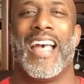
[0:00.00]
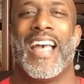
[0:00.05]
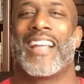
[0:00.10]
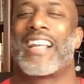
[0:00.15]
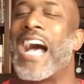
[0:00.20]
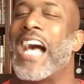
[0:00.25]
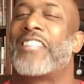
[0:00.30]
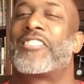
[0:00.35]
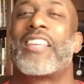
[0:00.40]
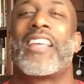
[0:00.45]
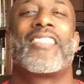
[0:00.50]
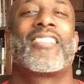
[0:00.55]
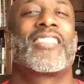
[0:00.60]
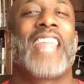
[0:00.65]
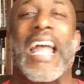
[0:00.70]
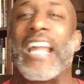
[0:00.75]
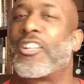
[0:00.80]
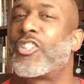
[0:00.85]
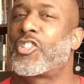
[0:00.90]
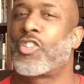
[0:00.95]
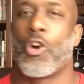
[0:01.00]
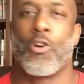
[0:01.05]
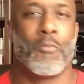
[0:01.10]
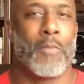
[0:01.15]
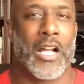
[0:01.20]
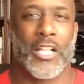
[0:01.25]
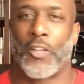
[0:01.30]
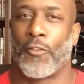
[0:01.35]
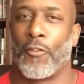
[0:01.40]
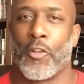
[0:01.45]
Guys, thanks so
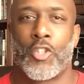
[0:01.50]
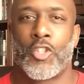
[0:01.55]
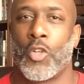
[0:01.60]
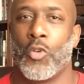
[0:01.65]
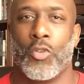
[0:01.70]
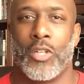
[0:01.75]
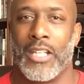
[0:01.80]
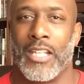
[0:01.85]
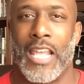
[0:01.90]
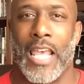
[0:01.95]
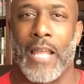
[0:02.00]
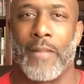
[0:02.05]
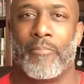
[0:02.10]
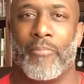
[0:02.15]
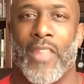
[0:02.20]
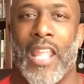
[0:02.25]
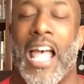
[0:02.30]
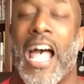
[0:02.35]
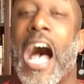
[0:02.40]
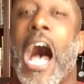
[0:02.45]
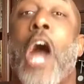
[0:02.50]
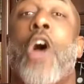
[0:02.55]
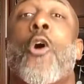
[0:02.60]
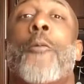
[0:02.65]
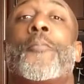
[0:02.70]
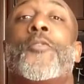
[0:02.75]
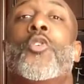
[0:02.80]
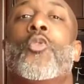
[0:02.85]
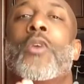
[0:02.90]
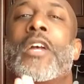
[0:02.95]
much for tuning in. I
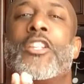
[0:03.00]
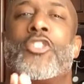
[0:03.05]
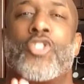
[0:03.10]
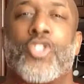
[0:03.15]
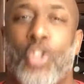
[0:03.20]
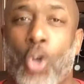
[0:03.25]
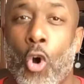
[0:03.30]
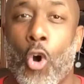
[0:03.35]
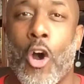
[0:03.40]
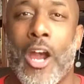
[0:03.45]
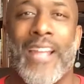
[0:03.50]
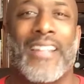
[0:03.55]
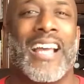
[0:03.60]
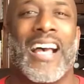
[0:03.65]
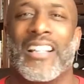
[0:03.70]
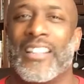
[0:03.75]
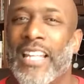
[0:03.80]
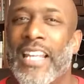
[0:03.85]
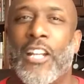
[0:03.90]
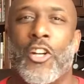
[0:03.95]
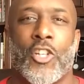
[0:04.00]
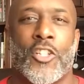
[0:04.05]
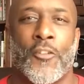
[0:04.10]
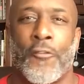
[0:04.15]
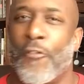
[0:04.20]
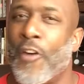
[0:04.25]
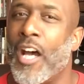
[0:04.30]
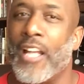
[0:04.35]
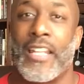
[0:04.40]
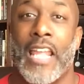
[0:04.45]
hope you enjoyed A Leader's
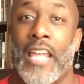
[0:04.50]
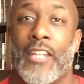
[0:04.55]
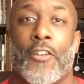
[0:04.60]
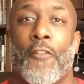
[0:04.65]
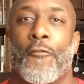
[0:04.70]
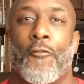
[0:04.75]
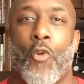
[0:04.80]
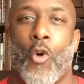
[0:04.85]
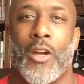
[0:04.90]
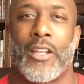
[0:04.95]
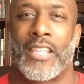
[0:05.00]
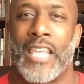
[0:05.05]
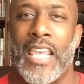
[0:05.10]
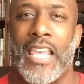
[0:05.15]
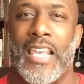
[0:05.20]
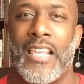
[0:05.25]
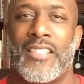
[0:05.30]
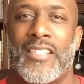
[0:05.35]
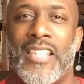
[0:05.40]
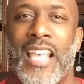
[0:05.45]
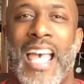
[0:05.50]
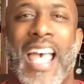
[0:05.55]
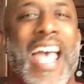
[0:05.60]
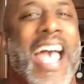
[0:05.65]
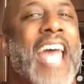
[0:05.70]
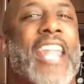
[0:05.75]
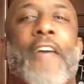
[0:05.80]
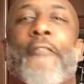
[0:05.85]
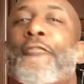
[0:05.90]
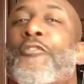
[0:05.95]
Fun and the 4 Keys.
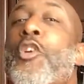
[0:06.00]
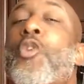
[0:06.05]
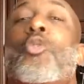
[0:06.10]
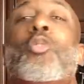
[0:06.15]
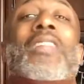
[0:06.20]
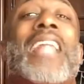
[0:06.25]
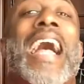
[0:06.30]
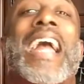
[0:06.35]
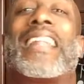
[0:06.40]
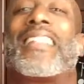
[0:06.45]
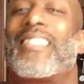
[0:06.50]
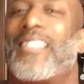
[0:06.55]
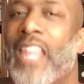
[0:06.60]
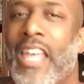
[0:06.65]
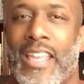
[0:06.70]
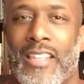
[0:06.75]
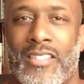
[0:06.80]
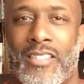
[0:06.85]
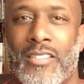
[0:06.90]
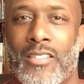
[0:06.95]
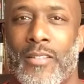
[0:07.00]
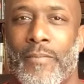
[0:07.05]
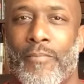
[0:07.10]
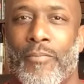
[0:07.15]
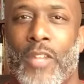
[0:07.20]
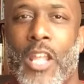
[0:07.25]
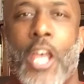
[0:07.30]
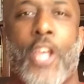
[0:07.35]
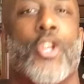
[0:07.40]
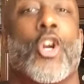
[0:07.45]
And if you like this,
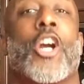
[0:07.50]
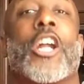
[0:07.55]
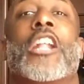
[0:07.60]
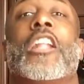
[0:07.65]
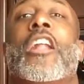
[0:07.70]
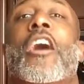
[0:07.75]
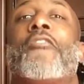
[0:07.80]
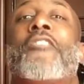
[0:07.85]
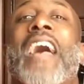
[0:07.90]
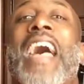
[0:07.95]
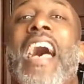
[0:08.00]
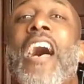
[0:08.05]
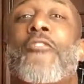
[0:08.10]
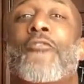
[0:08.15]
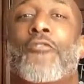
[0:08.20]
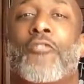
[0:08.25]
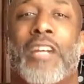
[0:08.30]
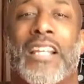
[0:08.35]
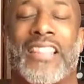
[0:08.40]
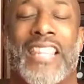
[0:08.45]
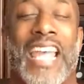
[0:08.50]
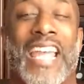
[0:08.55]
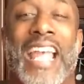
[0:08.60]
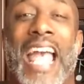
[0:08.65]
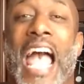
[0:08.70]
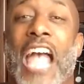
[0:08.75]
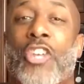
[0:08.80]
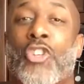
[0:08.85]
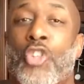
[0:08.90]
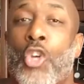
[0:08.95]
you're going to love everything
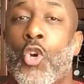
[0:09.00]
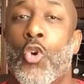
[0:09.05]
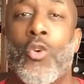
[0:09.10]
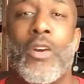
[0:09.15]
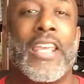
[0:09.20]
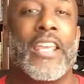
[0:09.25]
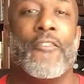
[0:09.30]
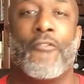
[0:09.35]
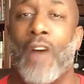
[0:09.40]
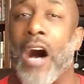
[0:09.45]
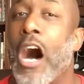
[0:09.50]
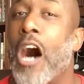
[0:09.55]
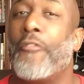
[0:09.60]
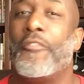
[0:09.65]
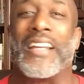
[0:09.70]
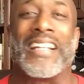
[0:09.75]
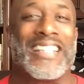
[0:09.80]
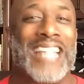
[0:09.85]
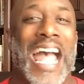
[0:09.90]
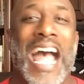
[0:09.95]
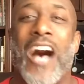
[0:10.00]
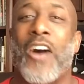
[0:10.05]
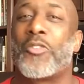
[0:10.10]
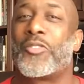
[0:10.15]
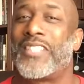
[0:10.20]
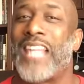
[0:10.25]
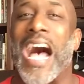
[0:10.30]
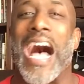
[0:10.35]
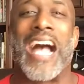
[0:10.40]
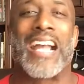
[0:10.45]
at
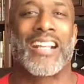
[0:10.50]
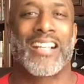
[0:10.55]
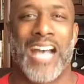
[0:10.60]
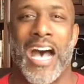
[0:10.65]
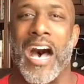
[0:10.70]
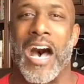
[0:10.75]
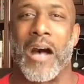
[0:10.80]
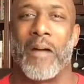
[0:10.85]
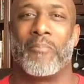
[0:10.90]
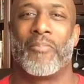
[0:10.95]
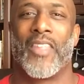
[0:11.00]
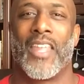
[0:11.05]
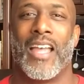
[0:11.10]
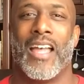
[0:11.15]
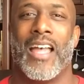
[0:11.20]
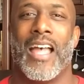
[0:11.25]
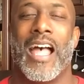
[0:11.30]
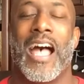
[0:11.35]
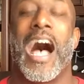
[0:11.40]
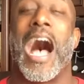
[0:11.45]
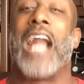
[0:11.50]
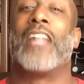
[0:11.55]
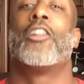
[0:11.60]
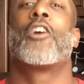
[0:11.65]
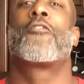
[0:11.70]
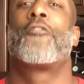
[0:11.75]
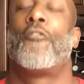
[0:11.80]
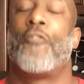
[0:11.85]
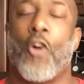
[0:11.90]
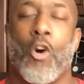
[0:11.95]
youevolvingnow.com. I
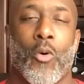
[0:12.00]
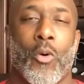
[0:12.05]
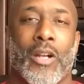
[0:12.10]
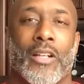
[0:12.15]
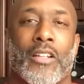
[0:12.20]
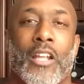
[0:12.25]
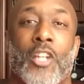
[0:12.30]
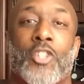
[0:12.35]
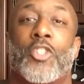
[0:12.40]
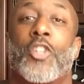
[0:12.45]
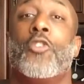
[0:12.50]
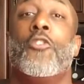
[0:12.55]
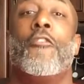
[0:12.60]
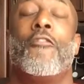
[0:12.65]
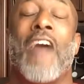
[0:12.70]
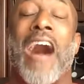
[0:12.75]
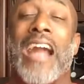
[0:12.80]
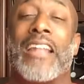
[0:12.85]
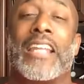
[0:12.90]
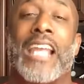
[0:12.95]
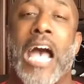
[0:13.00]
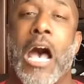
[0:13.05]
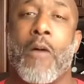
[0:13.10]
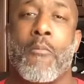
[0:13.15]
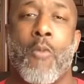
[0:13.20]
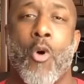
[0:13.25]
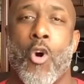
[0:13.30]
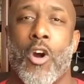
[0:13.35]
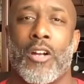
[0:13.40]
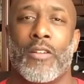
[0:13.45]
look forward to you finding
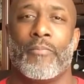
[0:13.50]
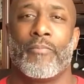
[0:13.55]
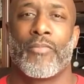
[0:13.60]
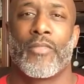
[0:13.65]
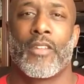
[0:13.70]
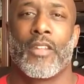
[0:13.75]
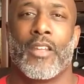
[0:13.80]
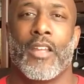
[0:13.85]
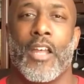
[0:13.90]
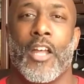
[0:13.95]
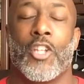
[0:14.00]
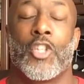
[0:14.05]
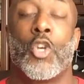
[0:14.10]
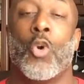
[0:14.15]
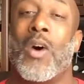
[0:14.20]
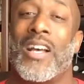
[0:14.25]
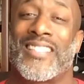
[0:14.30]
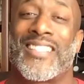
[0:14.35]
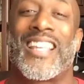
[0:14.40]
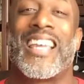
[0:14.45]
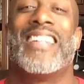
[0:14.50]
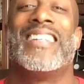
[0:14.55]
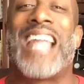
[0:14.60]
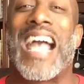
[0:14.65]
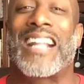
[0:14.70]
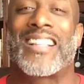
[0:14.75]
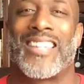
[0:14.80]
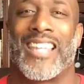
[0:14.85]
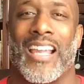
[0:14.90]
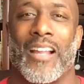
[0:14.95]
out more, to us
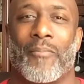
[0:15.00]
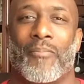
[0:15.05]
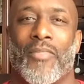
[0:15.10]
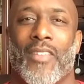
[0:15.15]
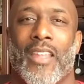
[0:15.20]
connecting,